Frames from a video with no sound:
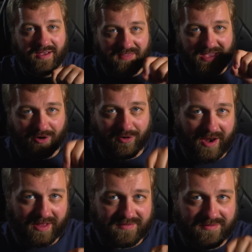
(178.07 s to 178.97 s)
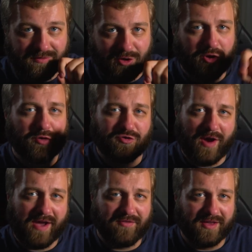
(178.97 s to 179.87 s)
In the end credits, Goku's
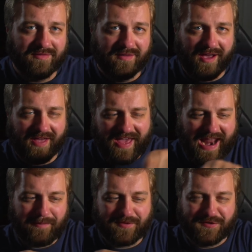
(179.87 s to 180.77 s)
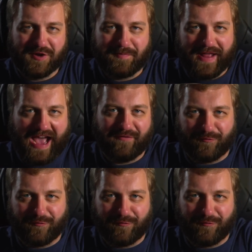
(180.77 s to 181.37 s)
driving, and that happens a good bit after